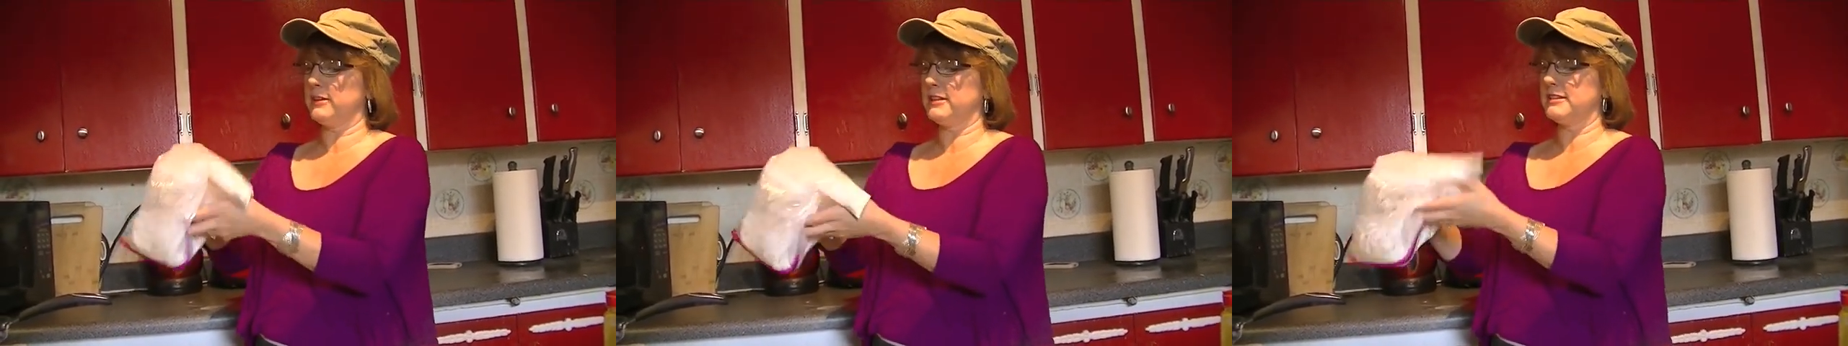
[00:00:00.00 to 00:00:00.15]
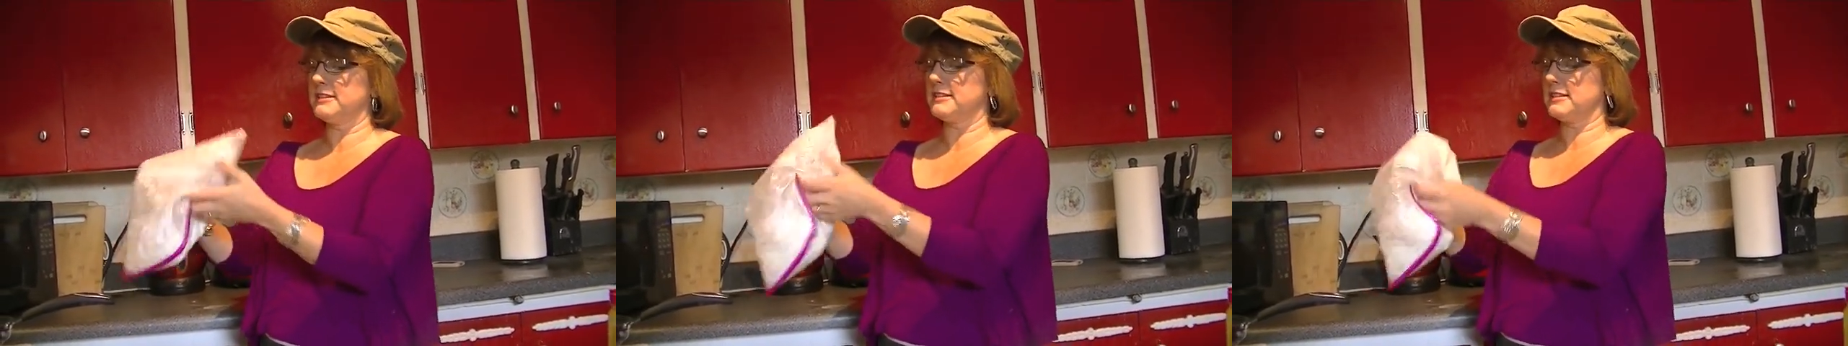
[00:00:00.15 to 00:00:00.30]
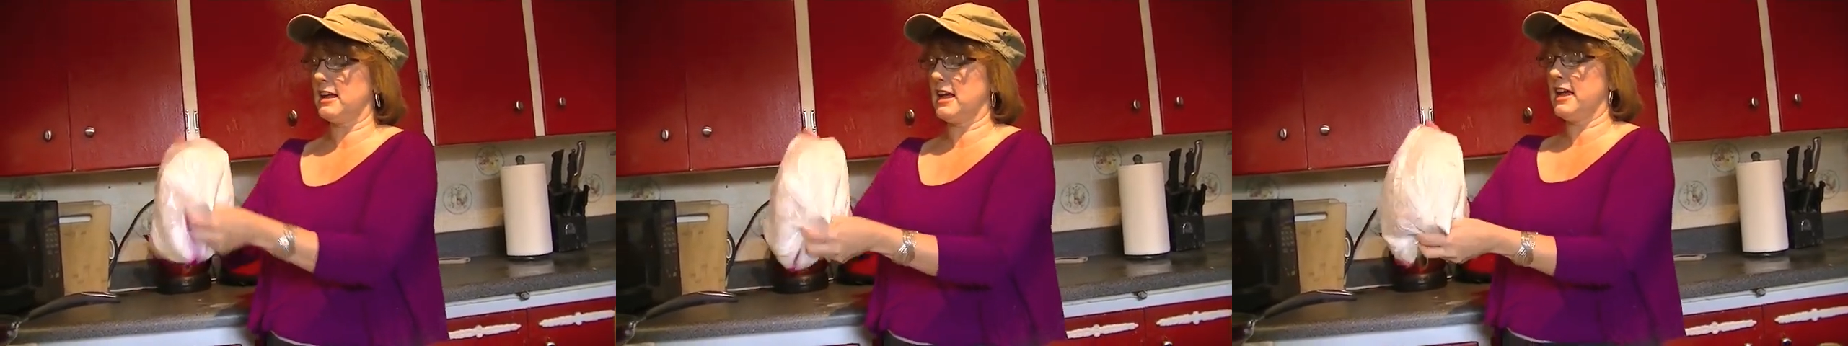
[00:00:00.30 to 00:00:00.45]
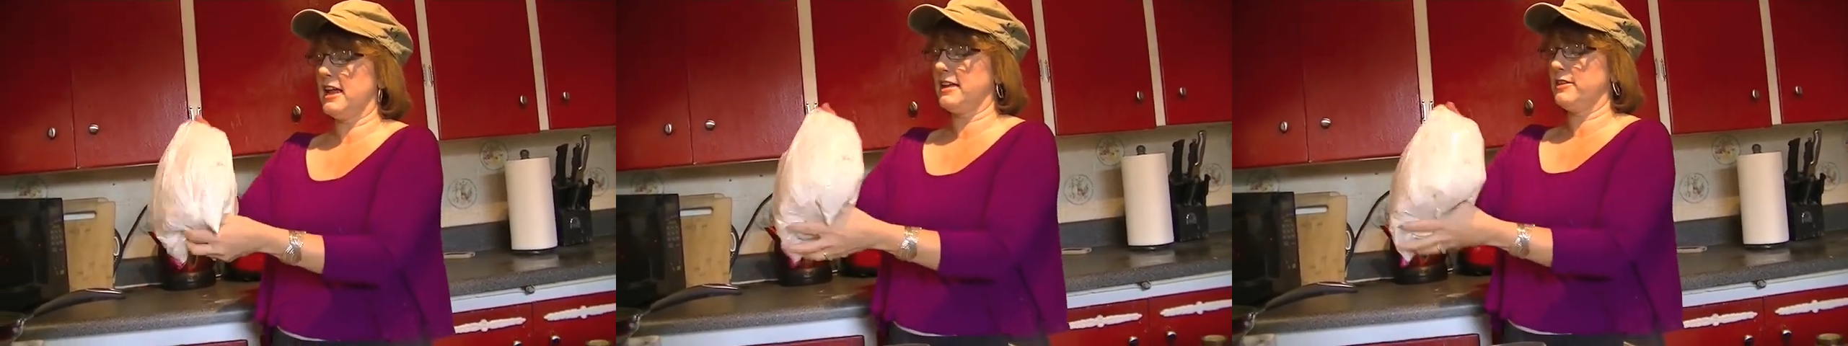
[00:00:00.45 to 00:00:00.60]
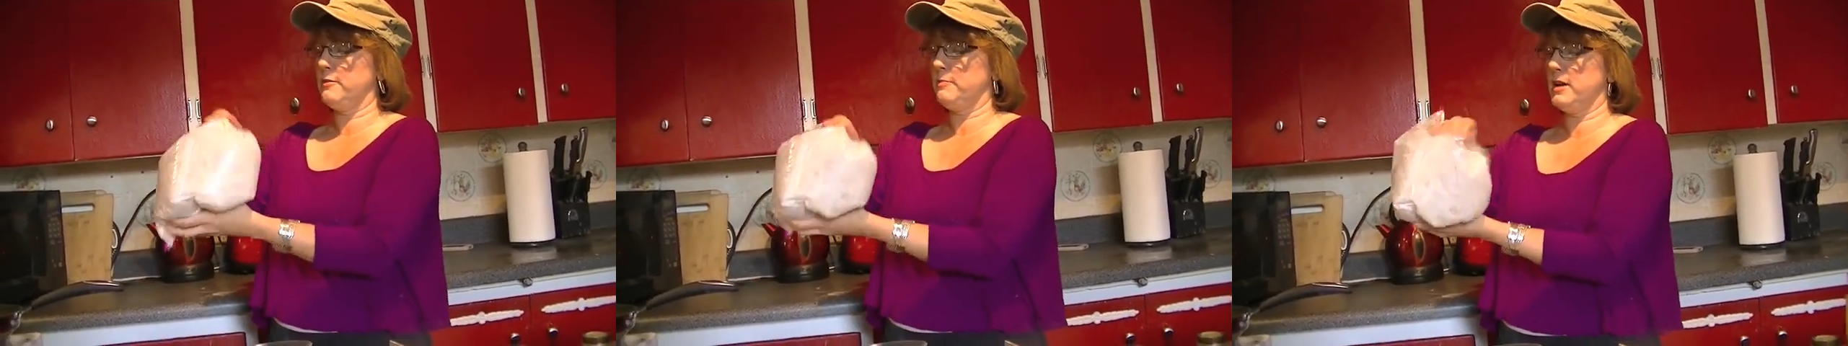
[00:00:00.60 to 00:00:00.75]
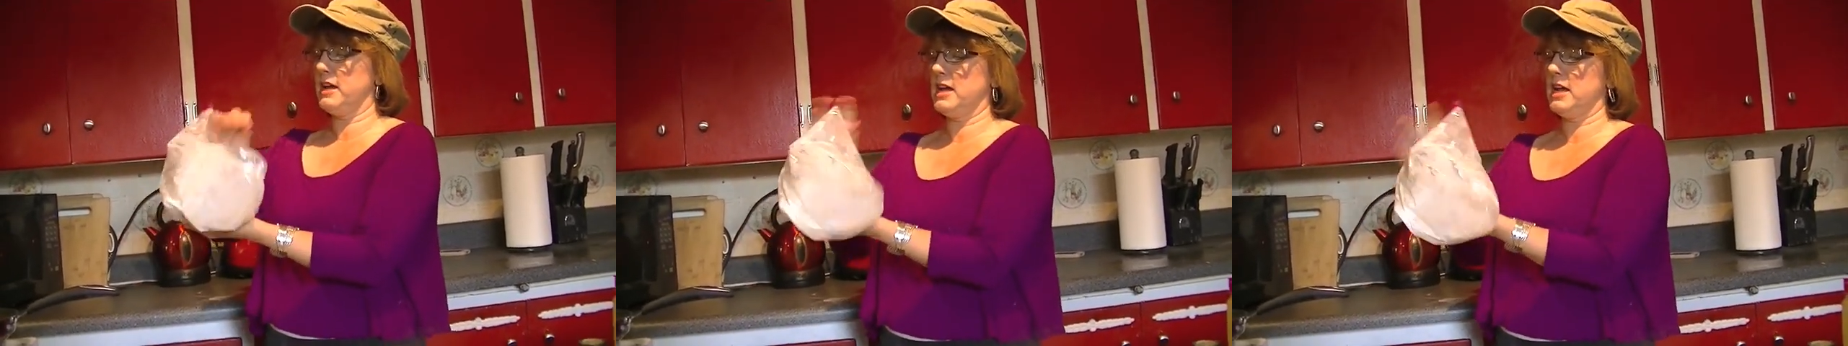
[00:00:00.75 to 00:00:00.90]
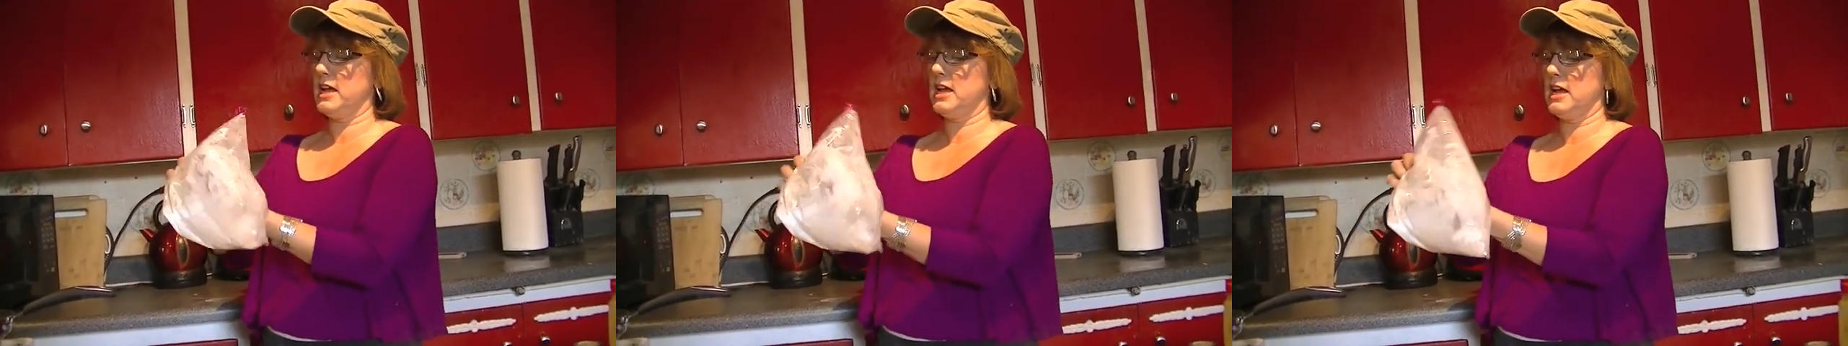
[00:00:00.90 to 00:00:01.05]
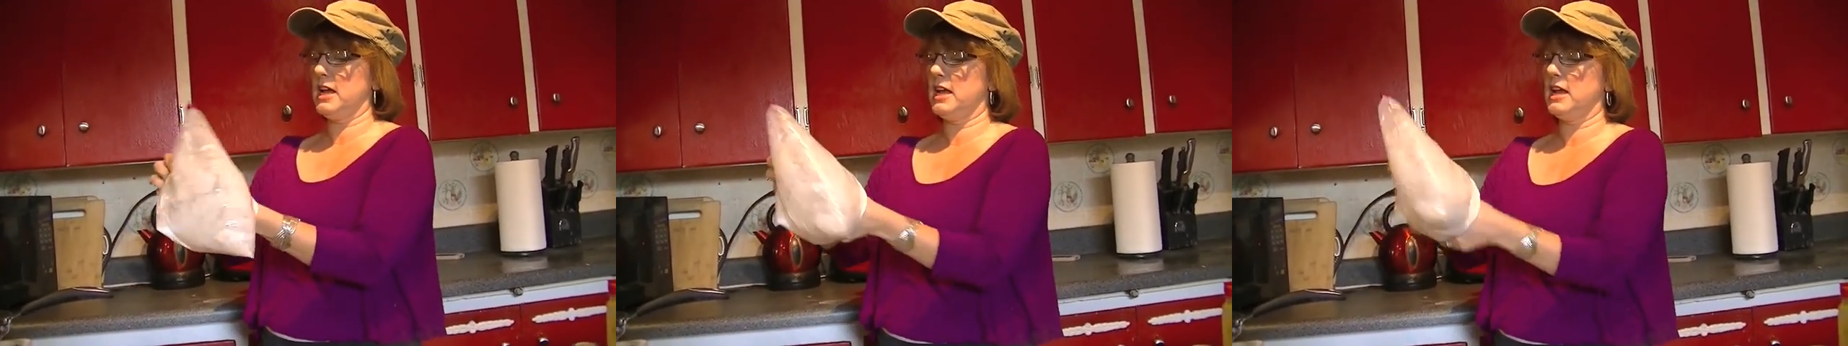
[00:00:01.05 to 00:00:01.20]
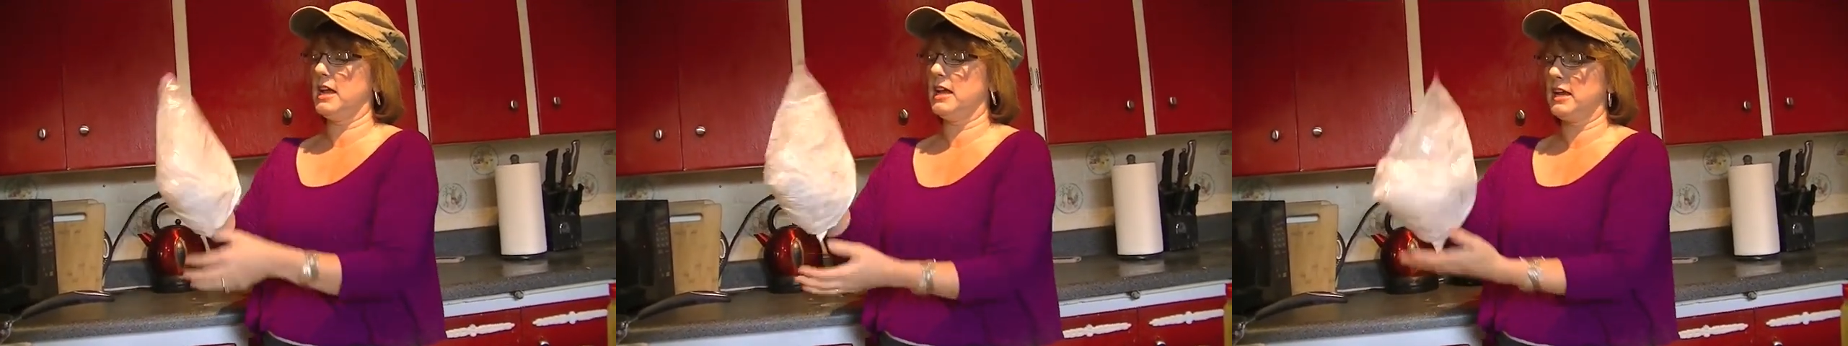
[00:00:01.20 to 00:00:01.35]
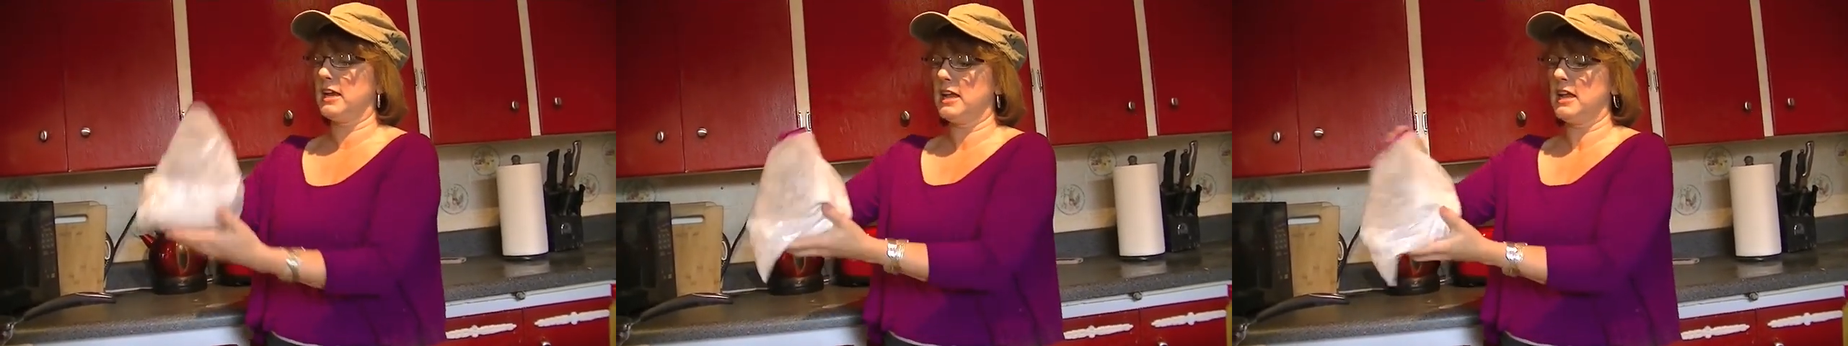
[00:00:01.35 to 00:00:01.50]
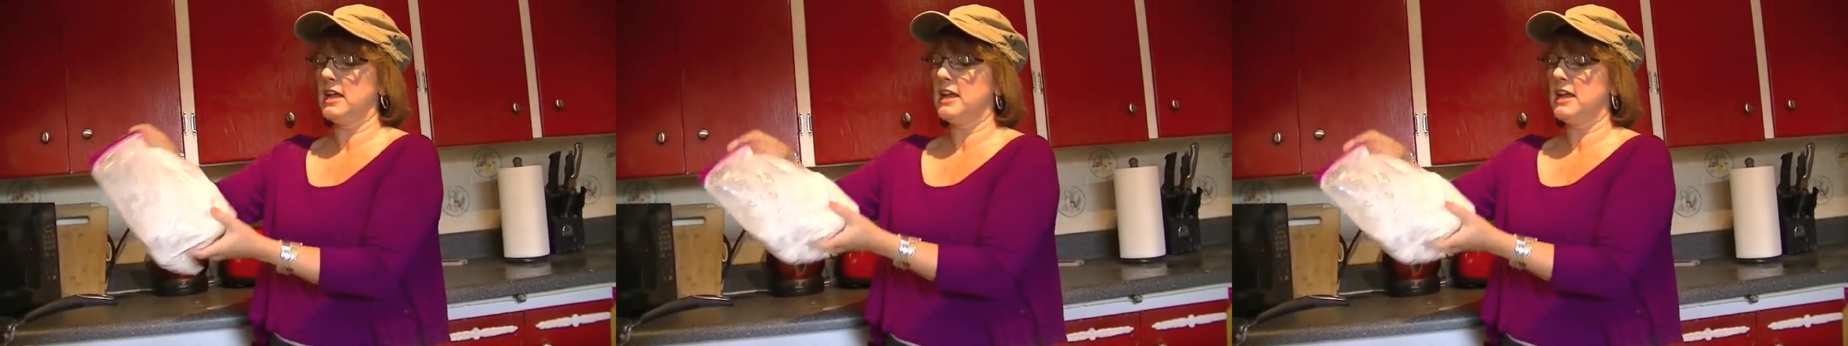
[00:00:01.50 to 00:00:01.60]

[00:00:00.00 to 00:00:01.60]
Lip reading: inside the bag.